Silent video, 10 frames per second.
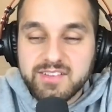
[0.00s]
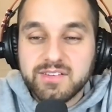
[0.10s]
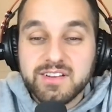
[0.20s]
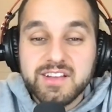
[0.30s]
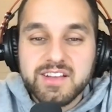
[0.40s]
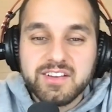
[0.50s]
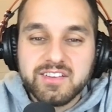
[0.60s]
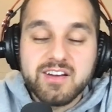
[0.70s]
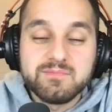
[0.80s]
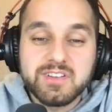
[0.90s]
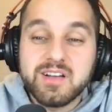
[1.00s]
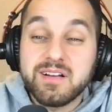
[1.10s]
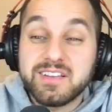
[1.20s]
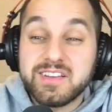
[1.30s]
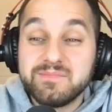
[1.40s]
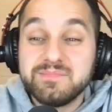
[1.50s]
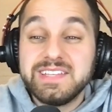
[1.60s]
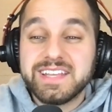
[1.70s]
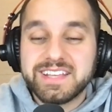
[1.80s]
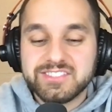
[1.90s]
like
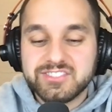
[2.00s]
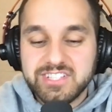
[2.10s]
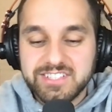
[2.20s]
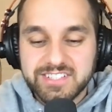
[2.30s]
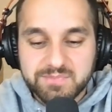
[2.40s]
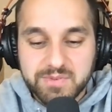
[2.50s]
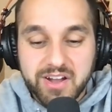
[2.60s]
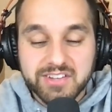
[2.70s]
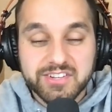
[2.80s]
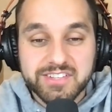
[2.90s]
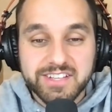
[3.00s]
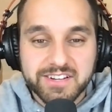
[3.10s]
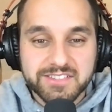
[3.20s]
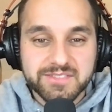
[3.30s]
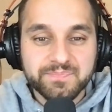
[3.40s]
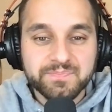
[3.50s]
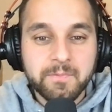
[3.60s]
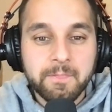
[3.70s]
comedic genius beyond her years.